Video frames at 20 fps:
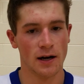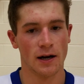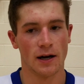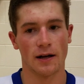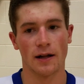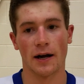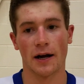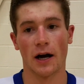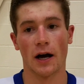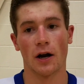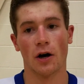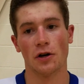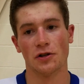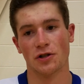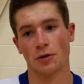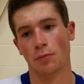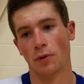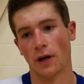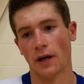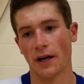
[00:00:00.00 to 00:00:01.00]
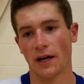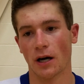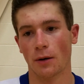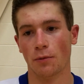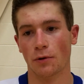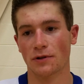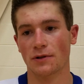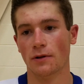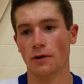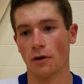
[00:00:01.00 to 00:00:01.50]
and I got to also play a
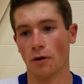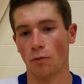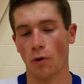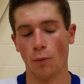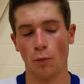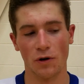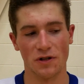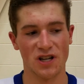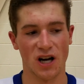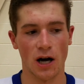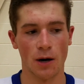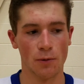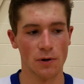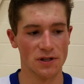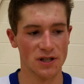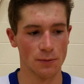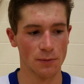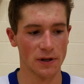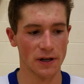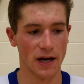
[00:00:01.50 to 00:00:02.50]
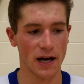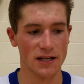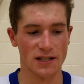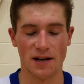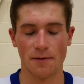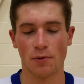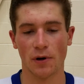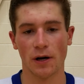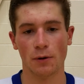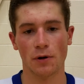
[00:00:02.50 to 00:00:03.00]
couple or one more time with some of the guys
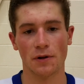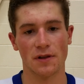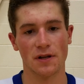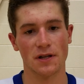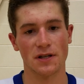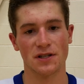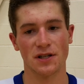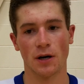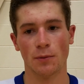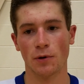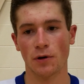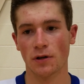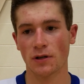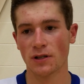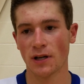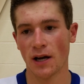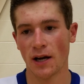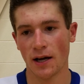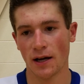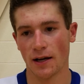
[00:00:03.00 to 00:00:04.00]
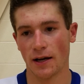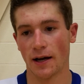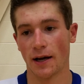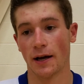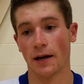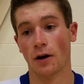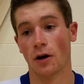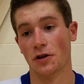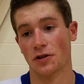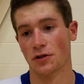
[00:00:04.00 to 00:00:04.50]
I played with in the summers,
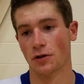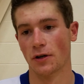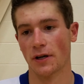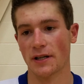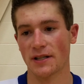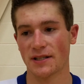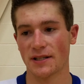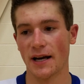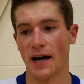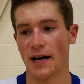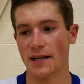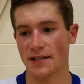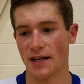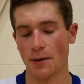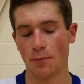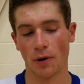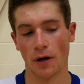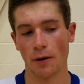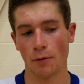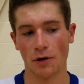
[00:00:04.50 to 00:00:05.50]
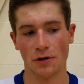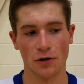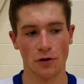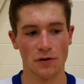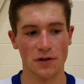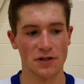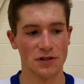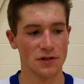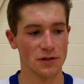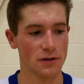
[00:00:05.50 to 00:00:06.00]
and also against guys that I played with during
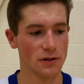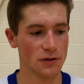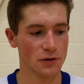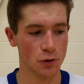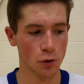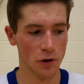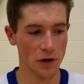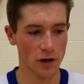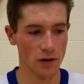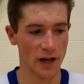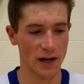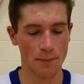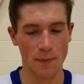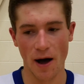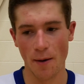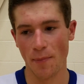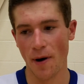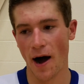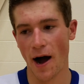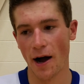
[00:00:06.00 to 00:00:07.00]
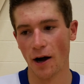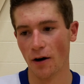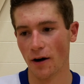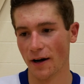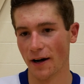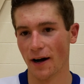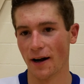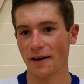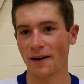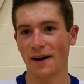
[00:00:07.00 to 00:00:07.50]
the school year, like Matt Pyle. I
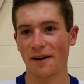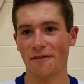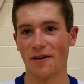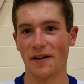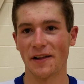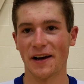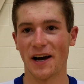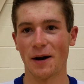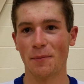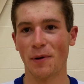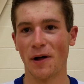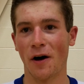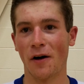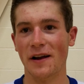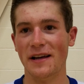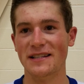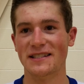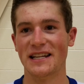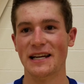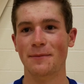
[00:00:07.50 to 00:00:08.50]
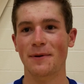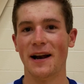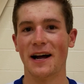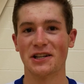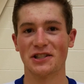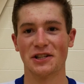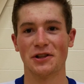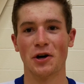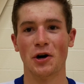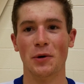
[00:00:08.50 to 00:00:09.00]
got finally got to play on his team and
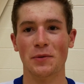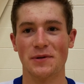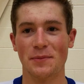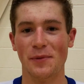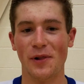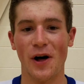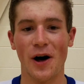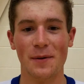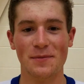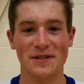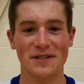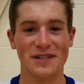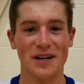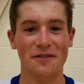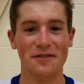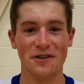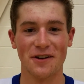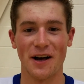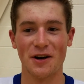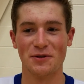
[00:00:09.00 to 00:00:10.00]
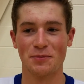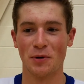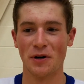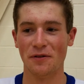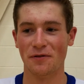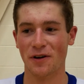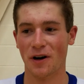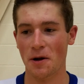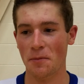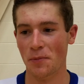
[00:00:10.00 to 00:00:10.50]
actually throw him some lobs and stuff. So that was
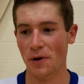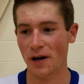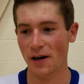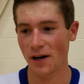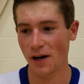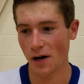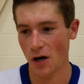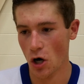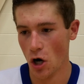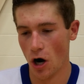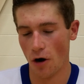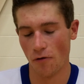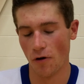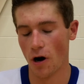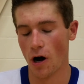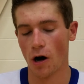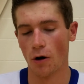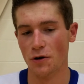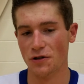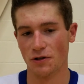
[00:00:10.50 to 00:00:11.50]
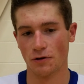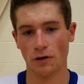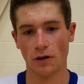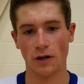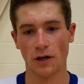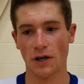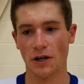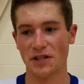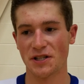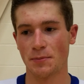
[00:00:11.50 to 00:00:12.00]
pretty fun. But overall, it was a
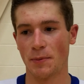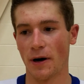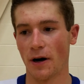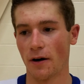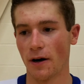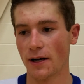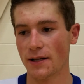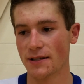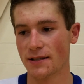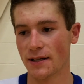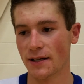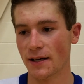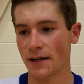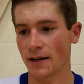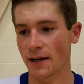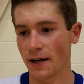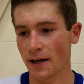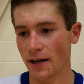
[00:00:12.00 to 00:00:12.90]
really good experience, and